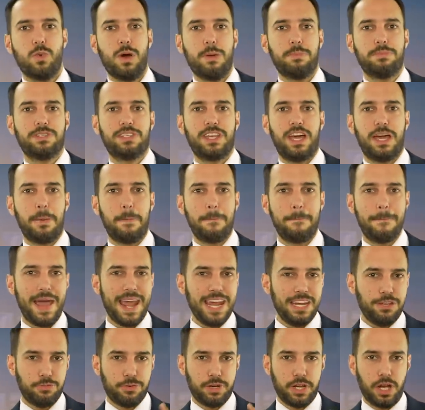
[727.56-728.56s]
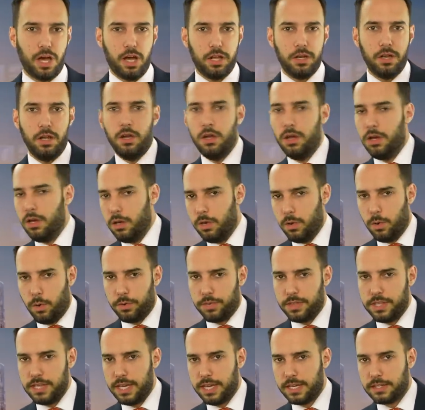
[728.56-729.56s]
website Patreon or
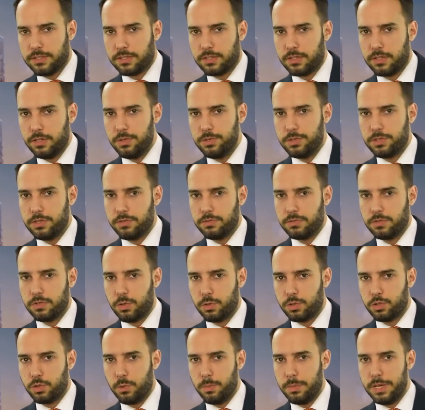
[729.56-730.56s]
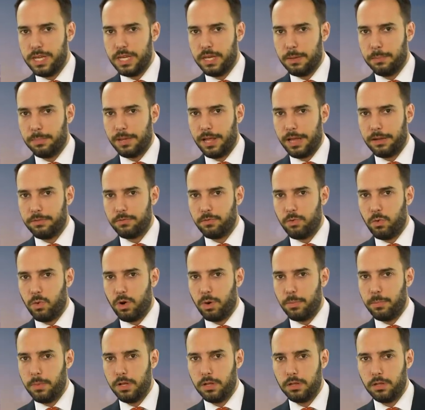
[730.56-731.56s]
the exclusive social media
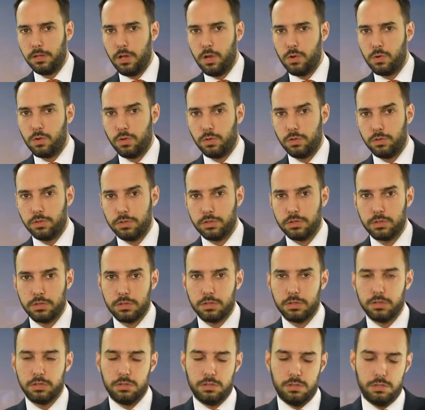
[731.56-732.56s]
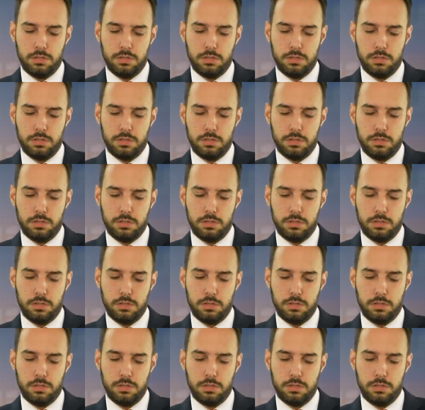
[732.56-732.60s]
platform Locals.